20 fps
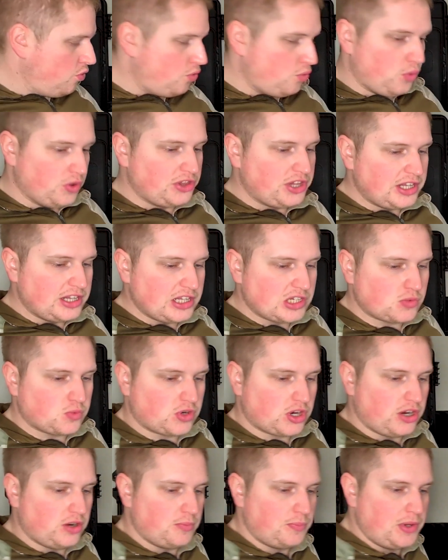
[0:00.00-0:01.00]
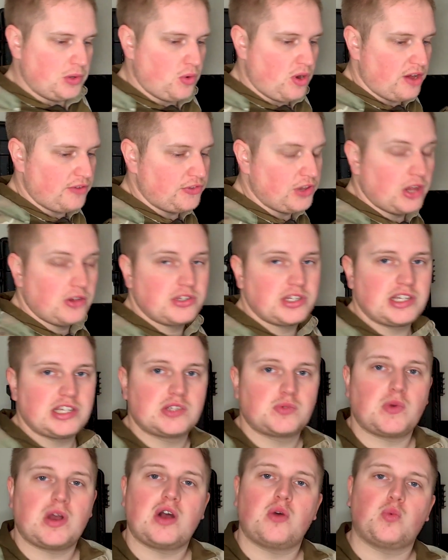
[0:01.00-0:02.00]
One thing that's going to be worth noting as
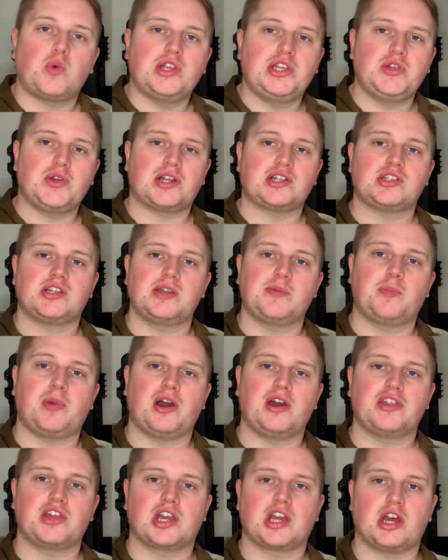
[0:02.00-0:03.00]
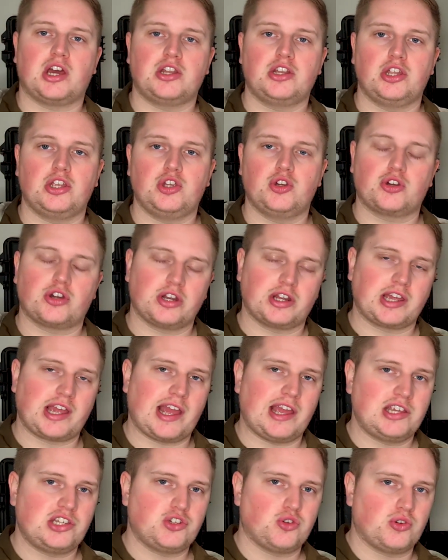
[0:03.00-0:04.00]
well, when you actually buy the gun, you're going to get
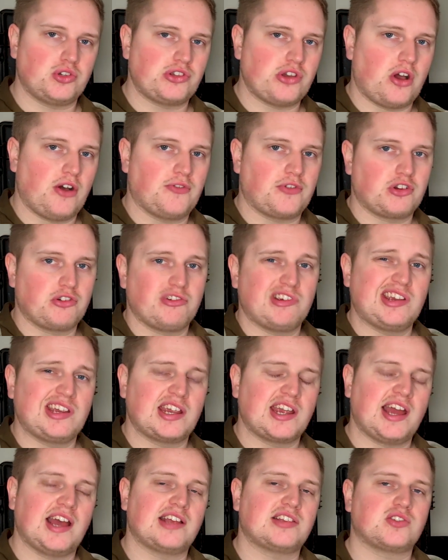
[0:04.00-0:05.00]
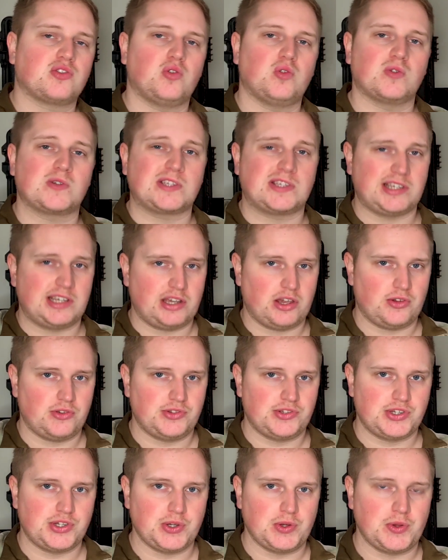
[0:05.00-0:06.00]
a choice of green gas or
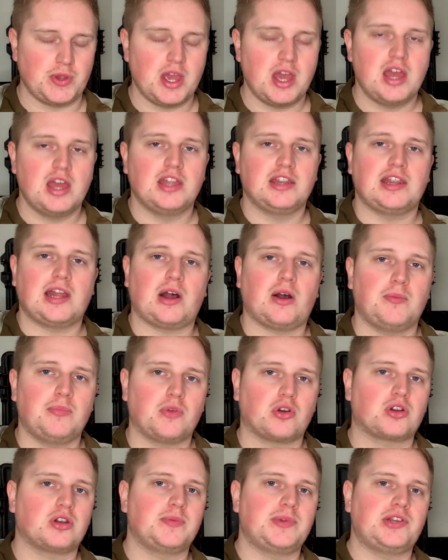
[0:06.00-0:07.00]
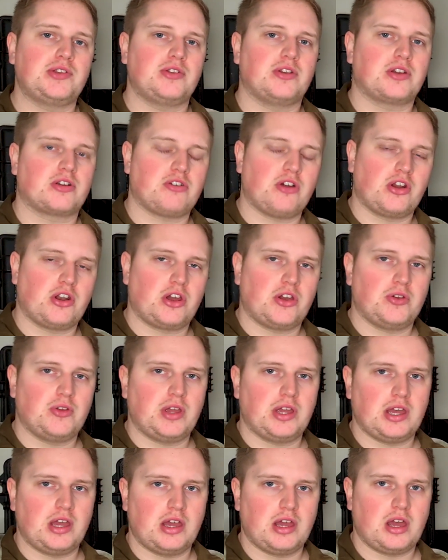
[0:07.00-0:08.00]
CO2. Now, I'm not going to be doing a chrono
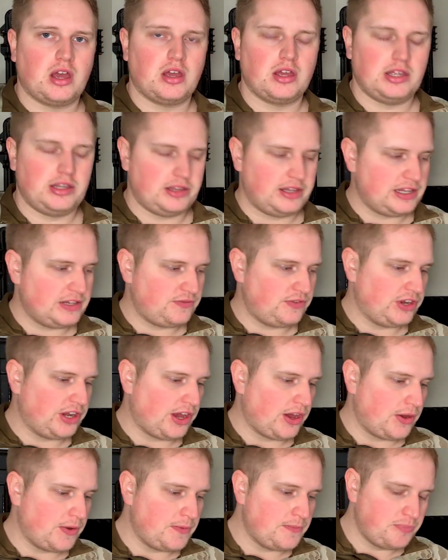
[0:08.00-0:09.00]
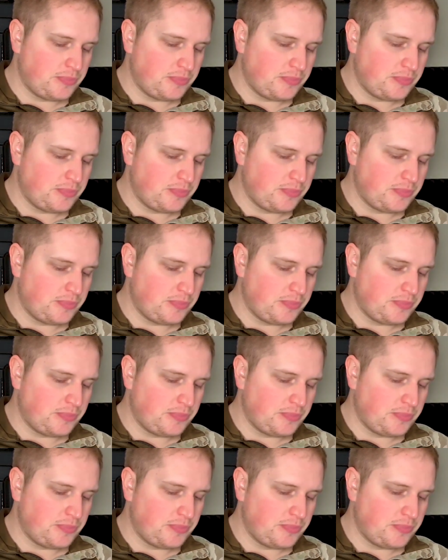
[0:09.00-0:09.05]
in this video,